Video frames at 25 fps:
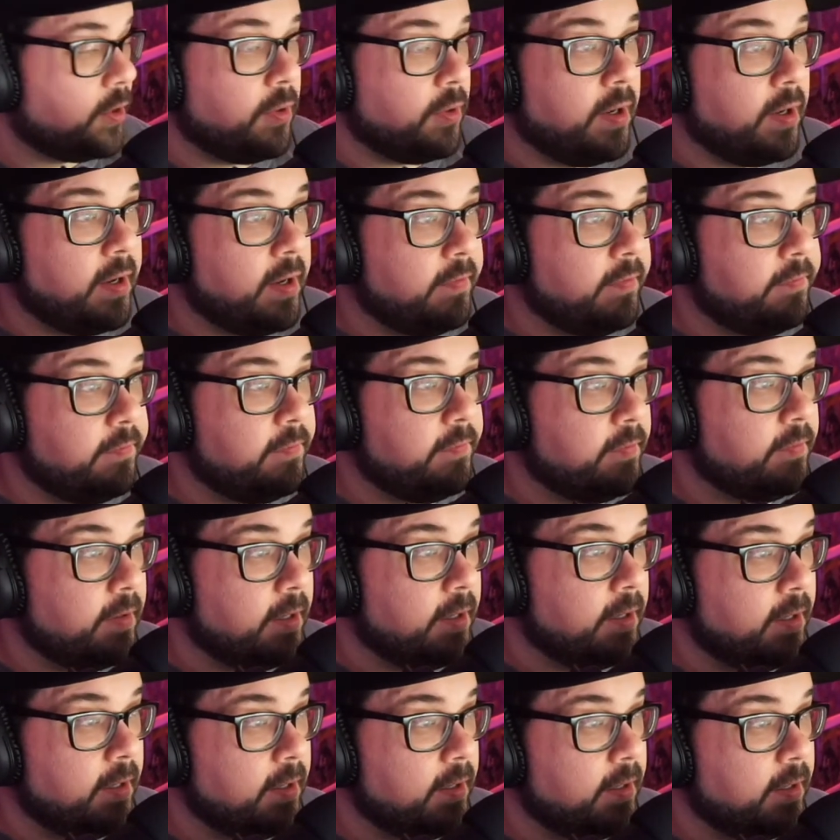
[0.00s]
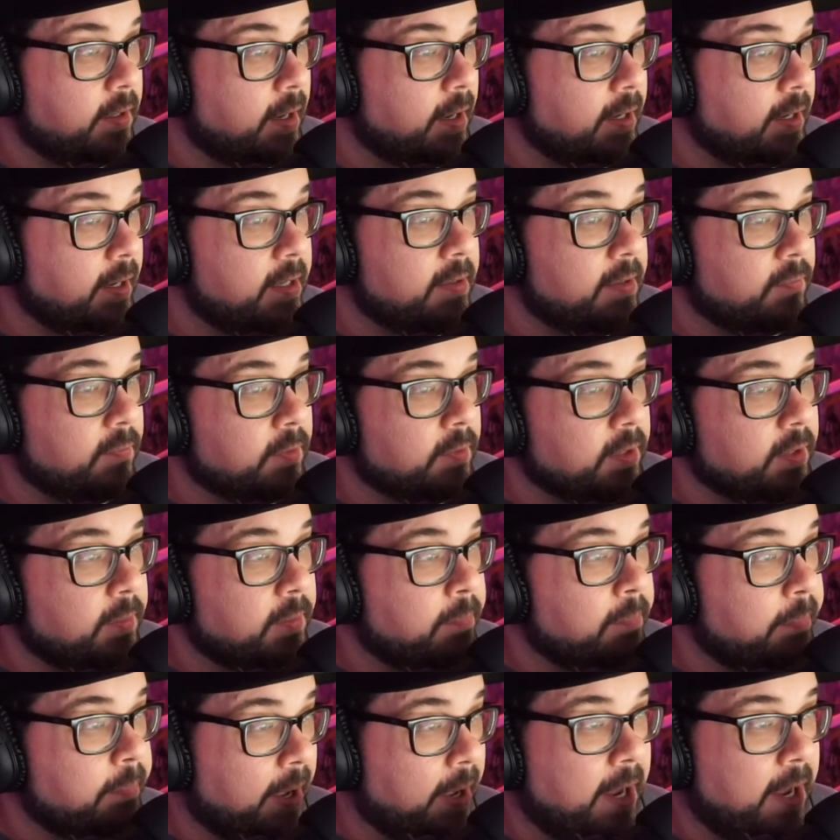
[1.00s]
off. I didn't really
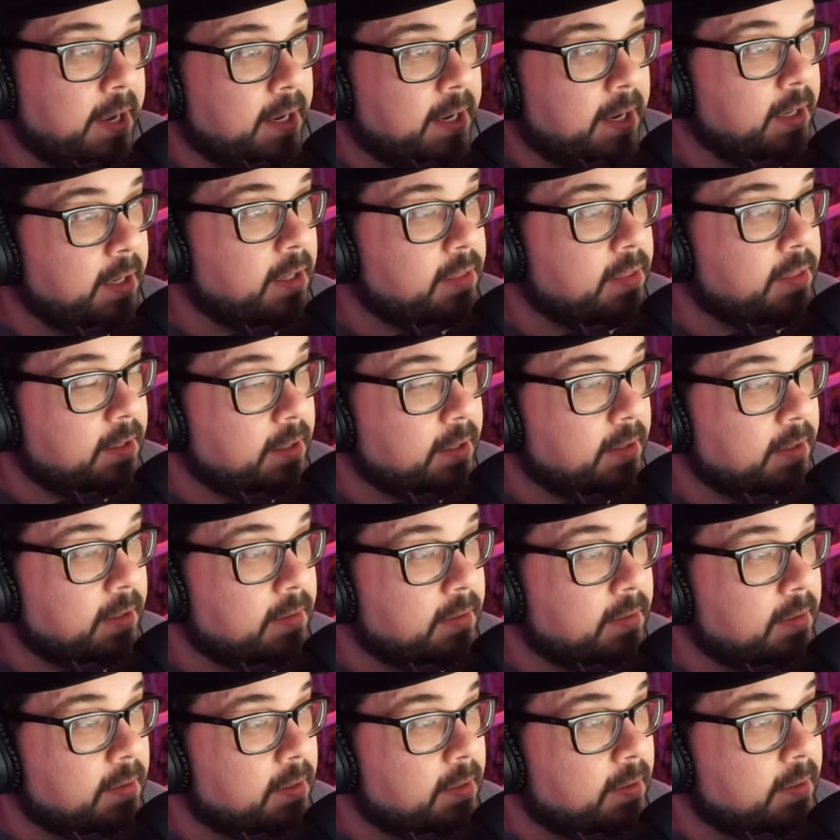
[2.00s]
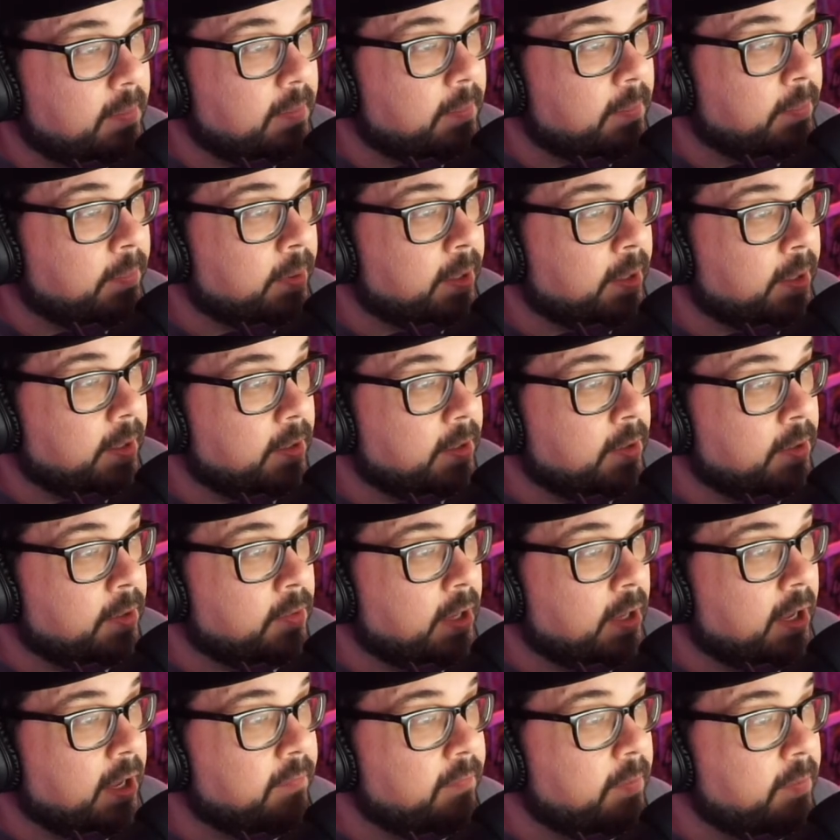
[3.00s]
buy anything, but you
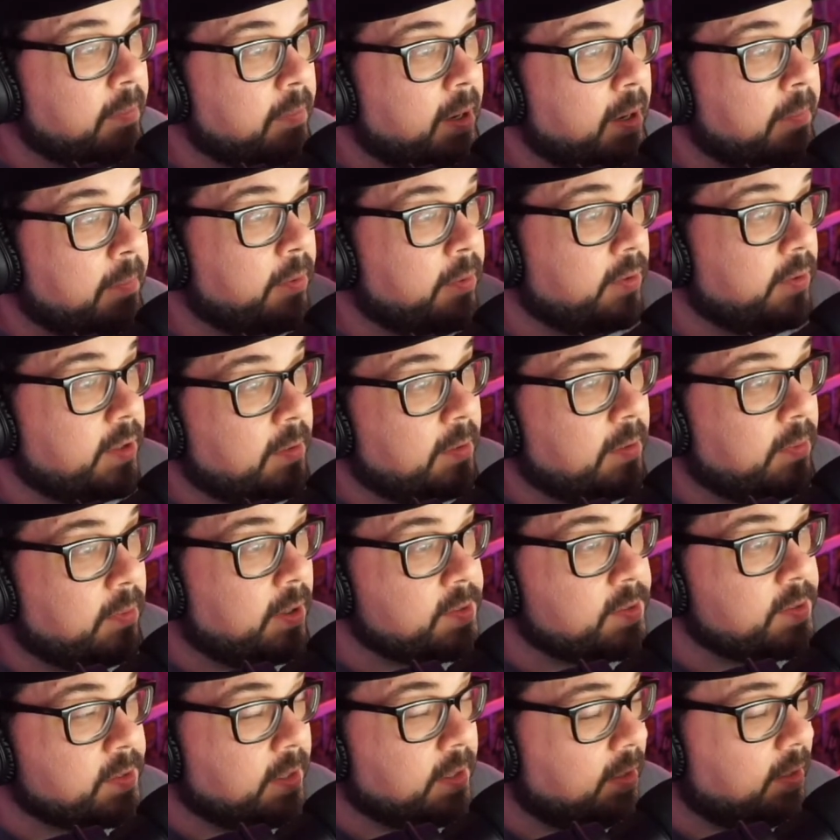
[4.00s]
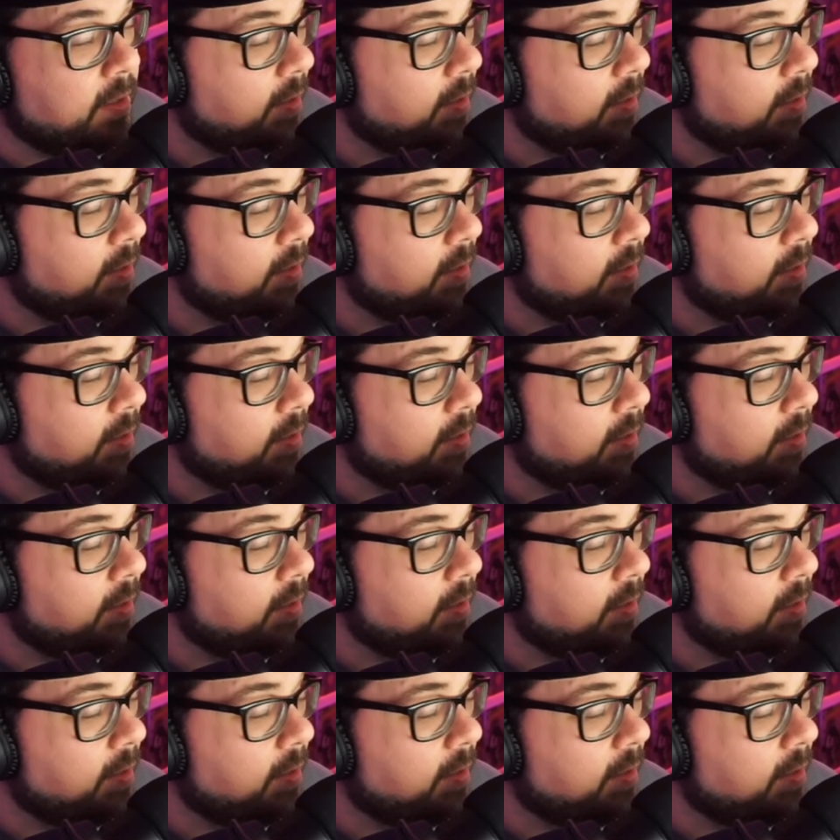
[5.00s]
gave me my birthday present.